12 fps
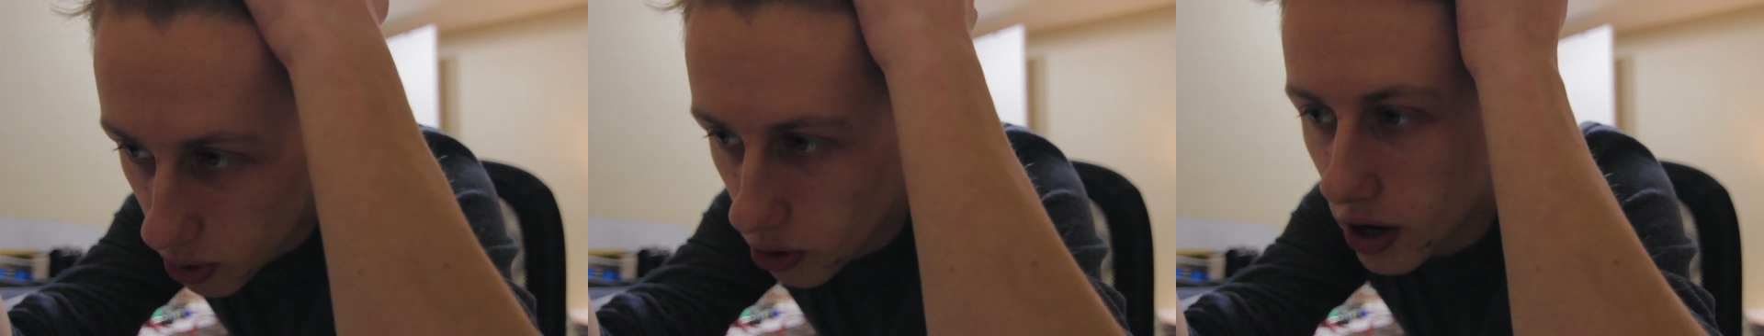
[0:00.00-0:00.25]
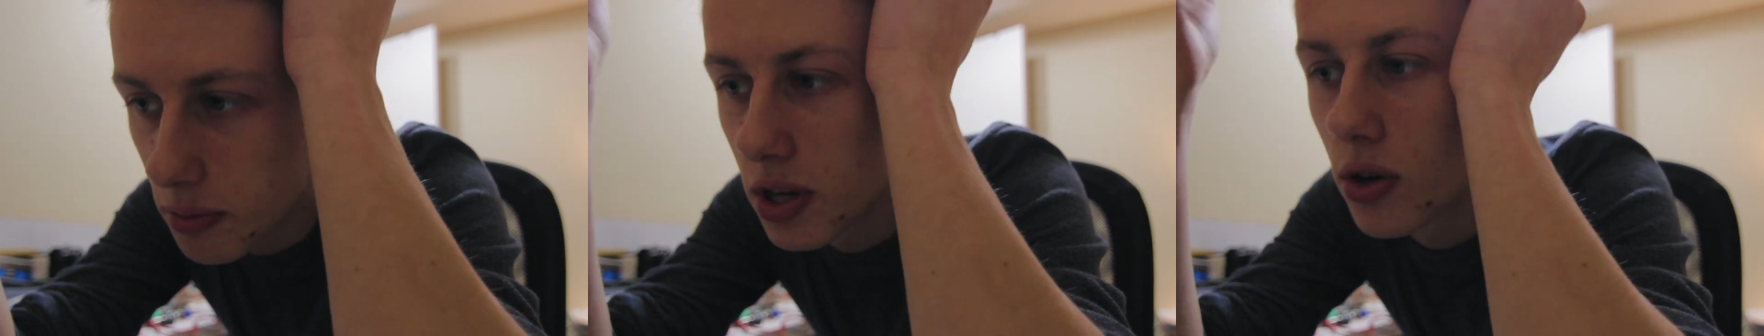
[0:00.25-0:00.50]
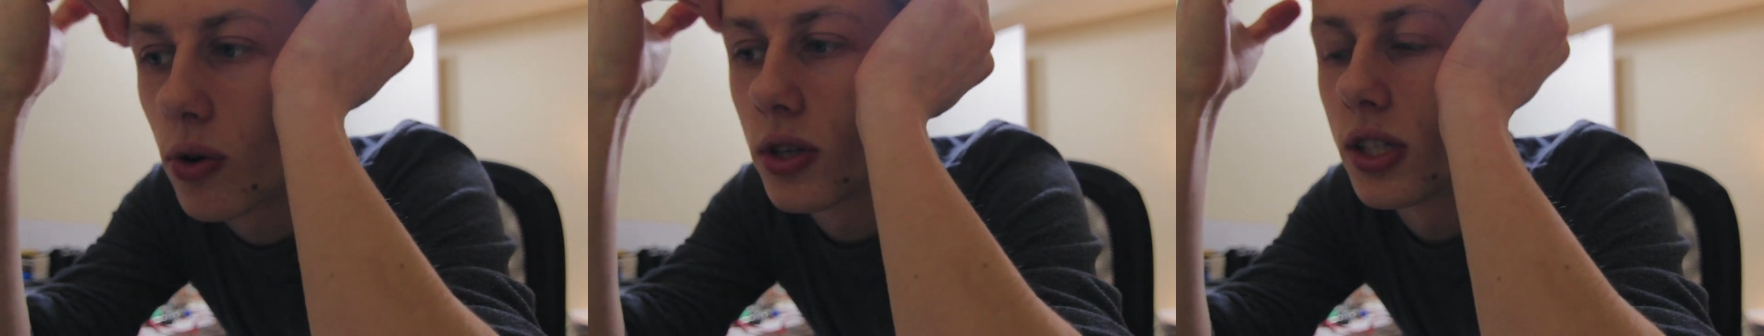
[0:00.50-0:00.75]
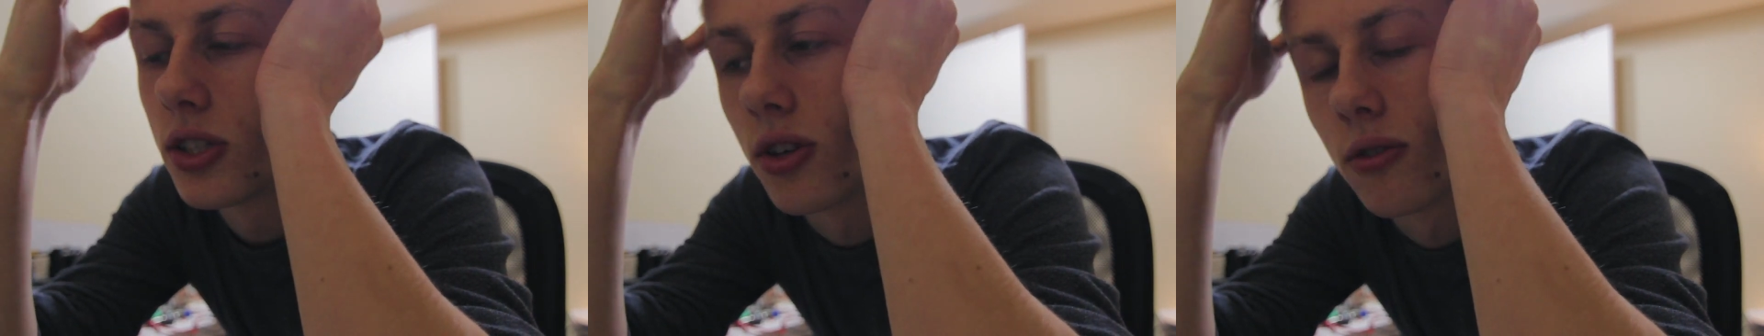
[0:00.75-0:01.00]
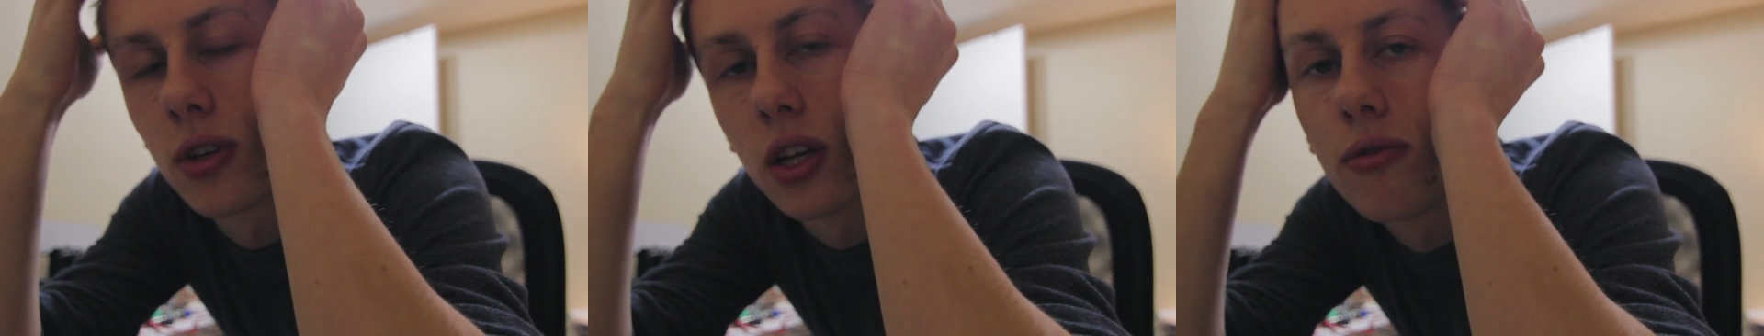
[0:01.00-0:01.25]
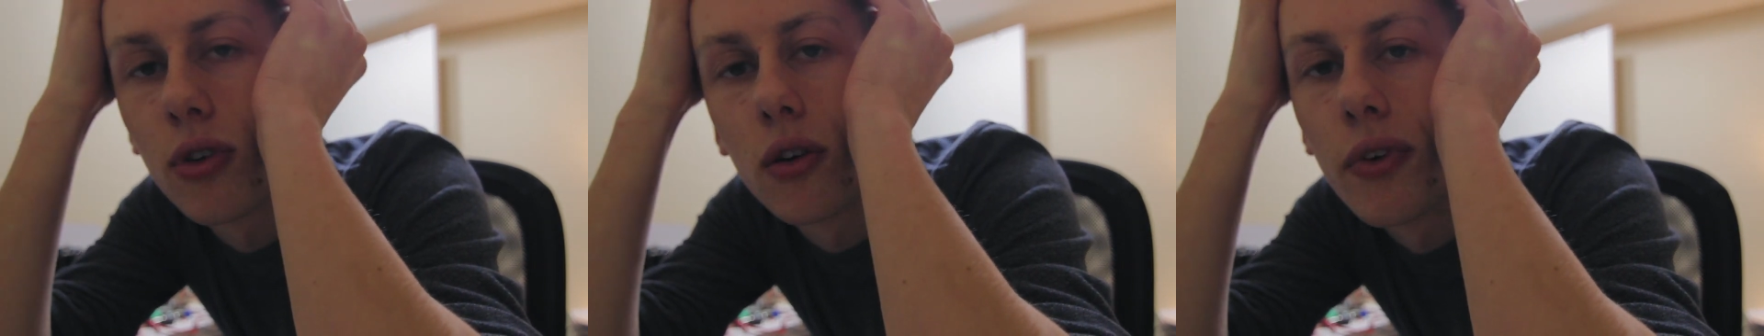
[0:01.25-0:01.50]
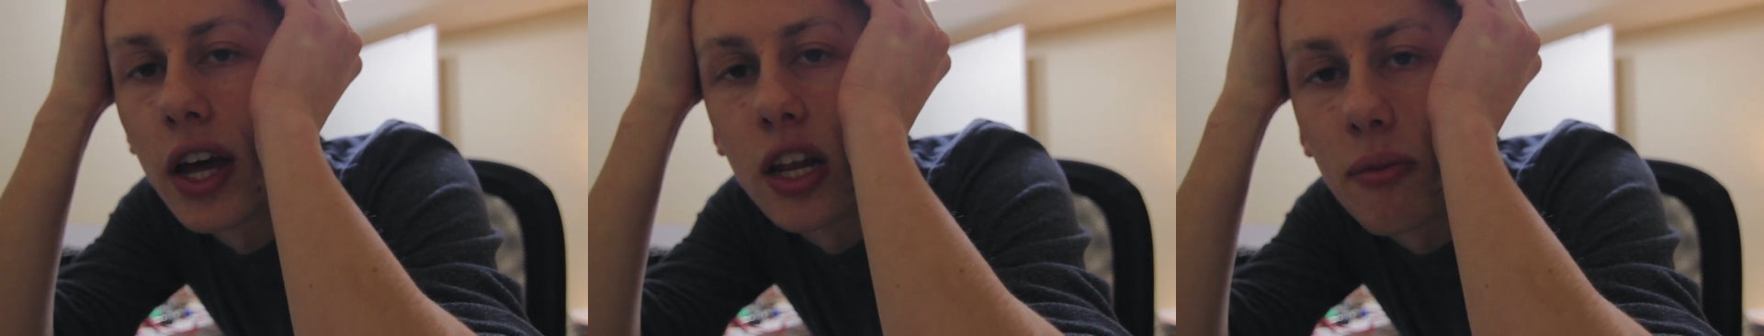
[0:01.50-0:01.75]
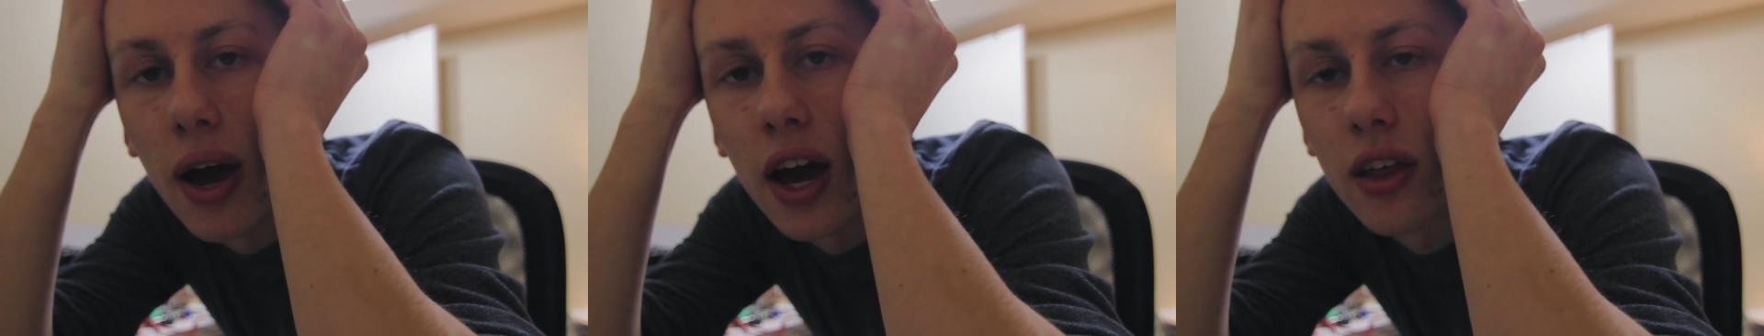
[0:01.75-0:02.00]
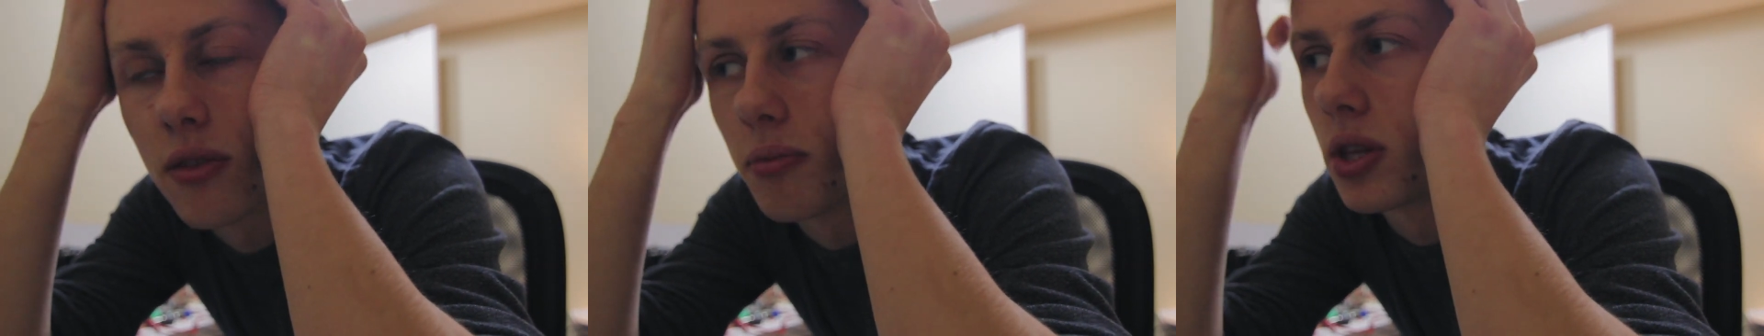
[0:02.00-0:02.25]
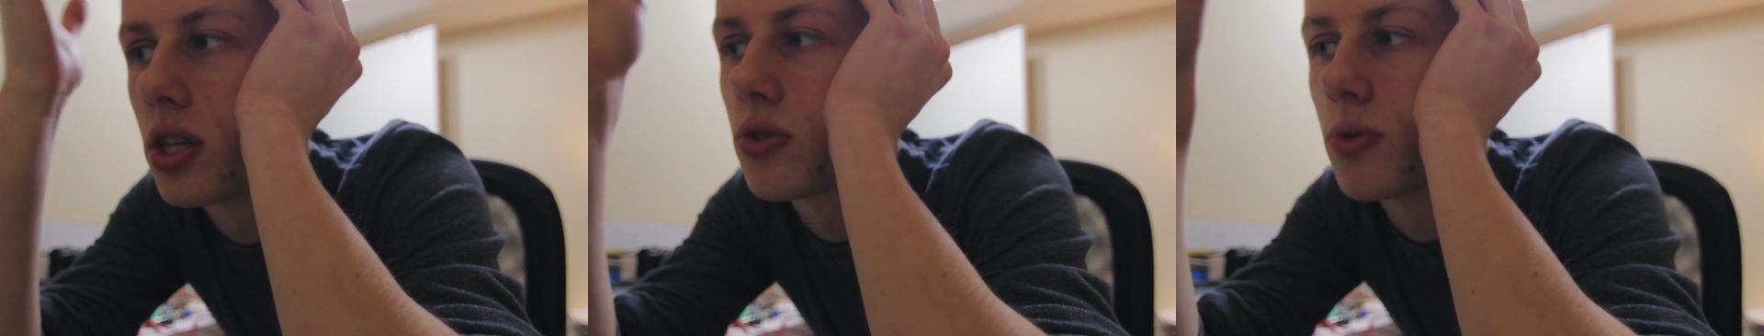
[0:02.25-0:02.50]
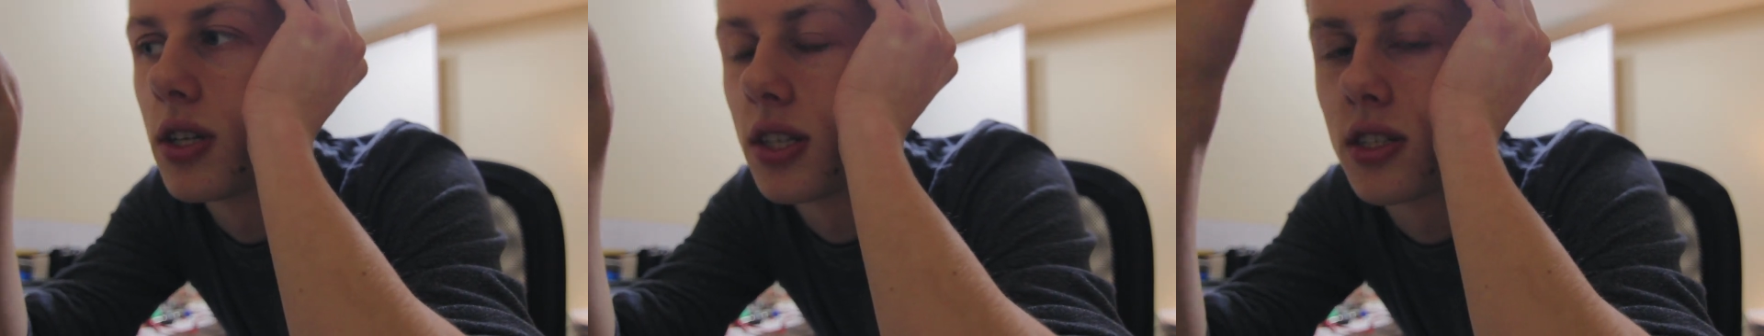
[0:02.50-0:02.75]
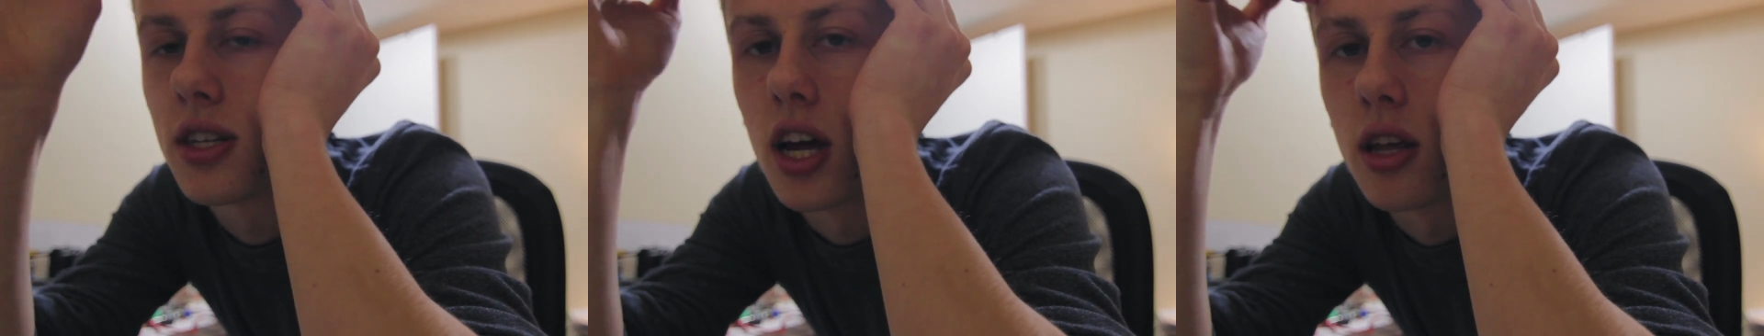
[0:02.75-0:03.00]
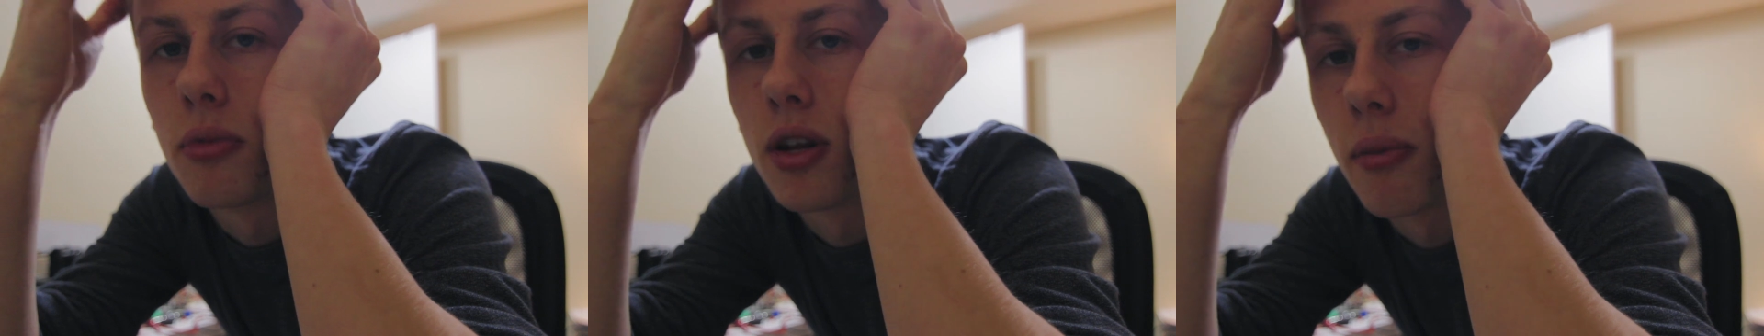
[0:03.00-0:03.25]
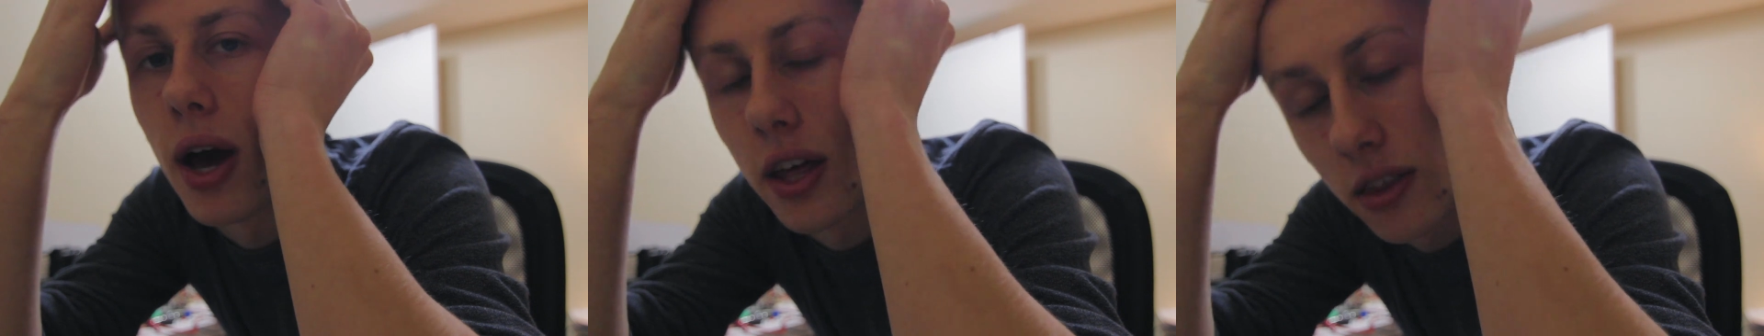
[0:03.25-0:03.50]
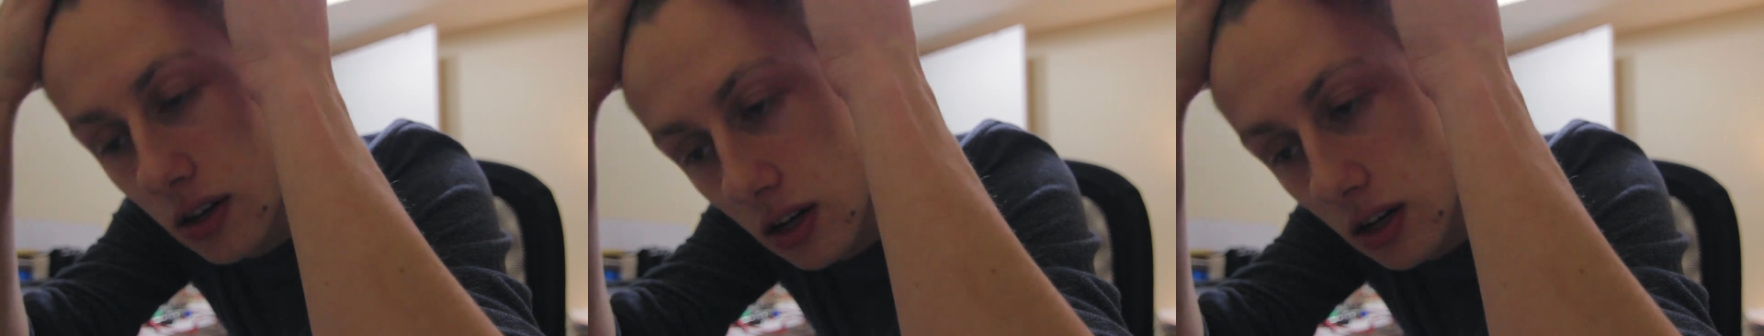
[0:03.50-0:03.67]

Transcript: programming courses don't really involve any math, but this one has a tiny bit of math